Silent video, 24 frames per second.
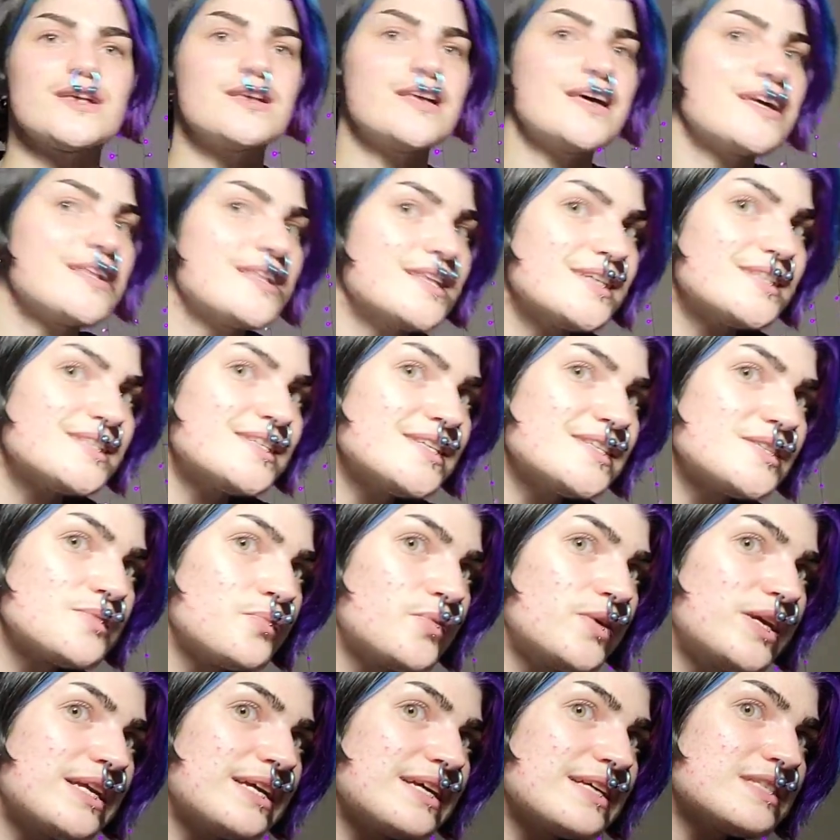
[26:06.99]
like this is
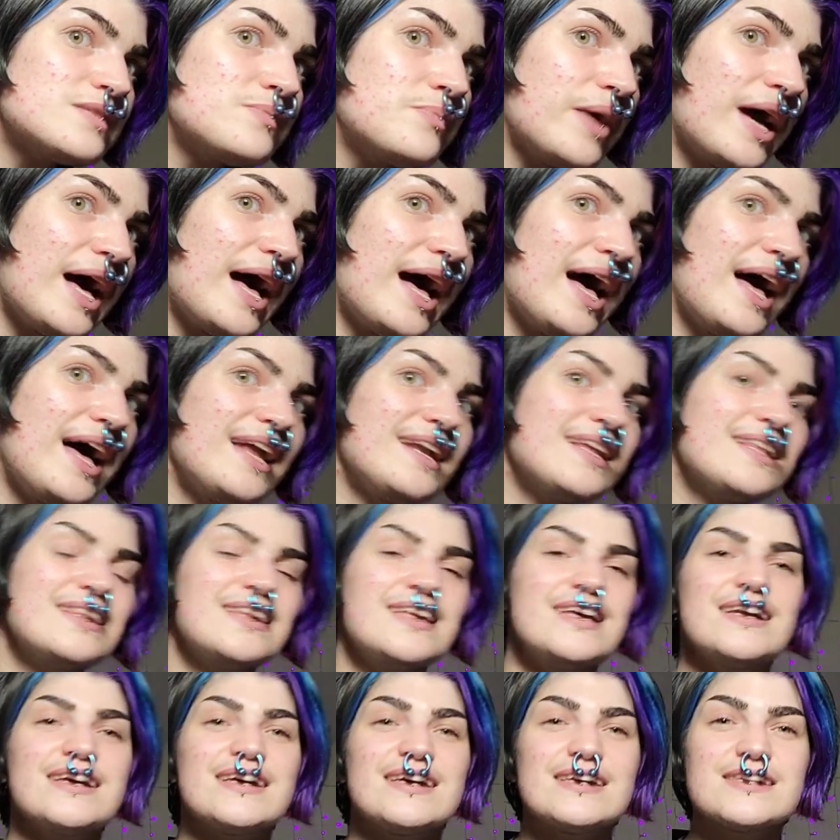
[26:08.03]
when it gets bad
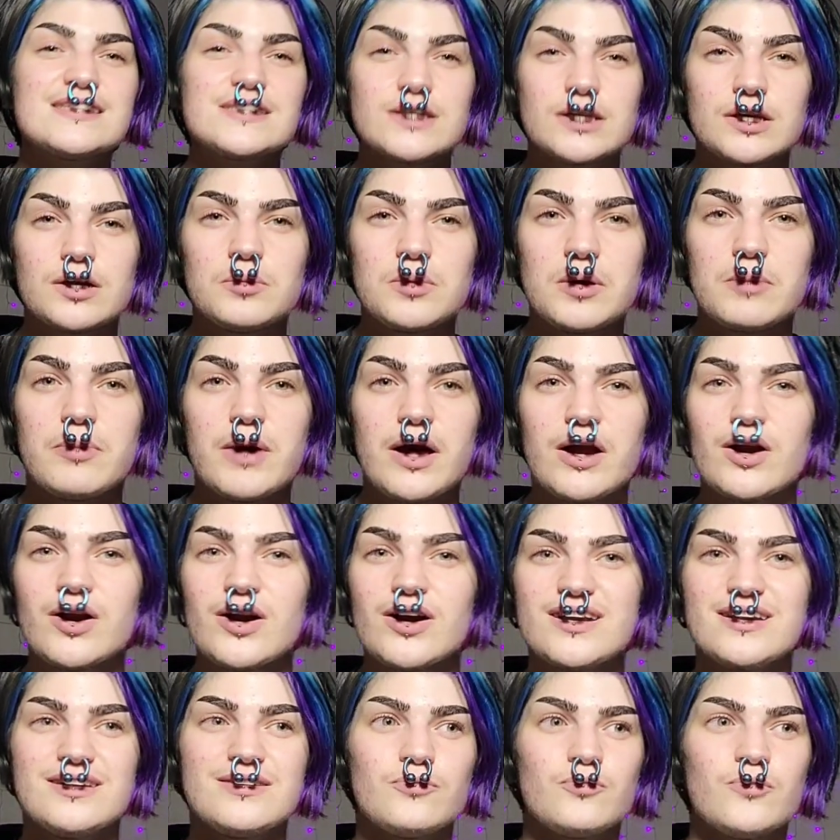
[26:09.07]
and then it gets a little bit
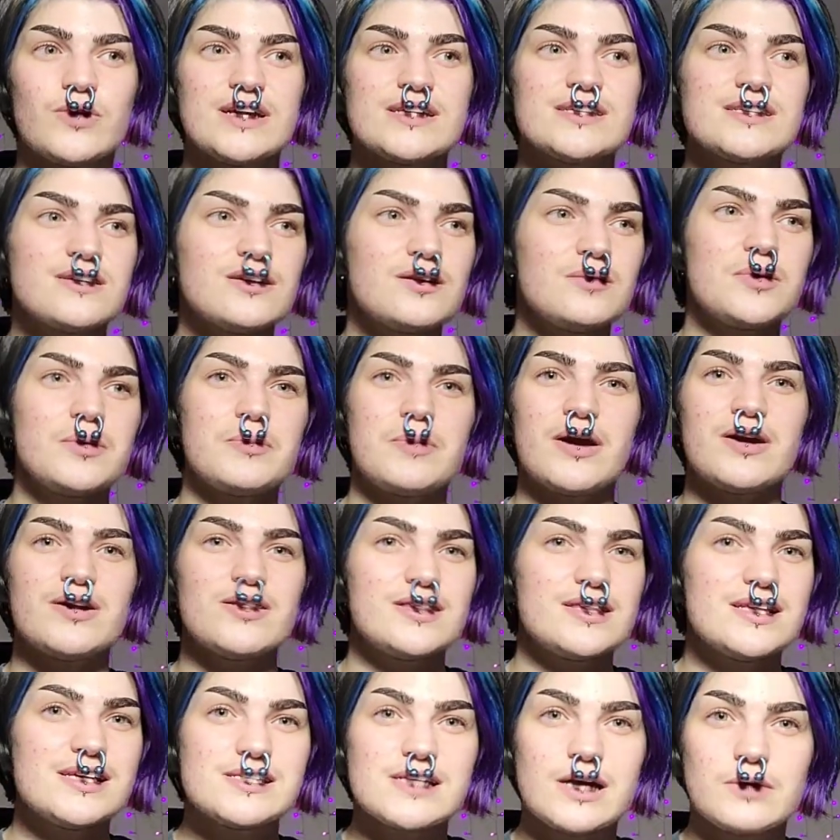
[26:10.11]
better, and when it's a little bit better
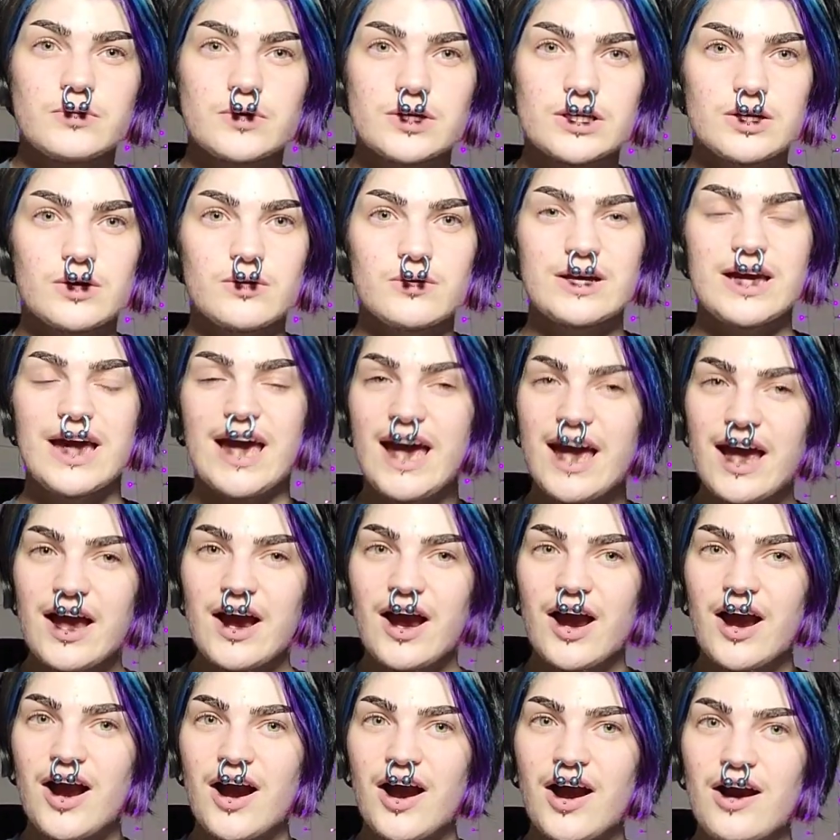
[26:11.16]
than this I really don't
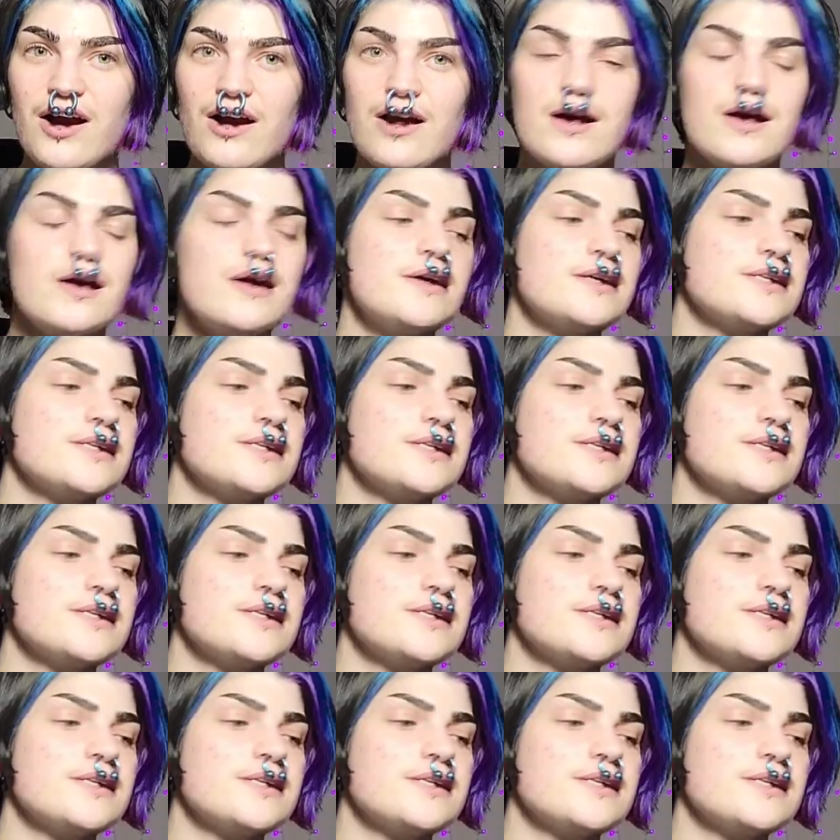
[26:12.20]
care.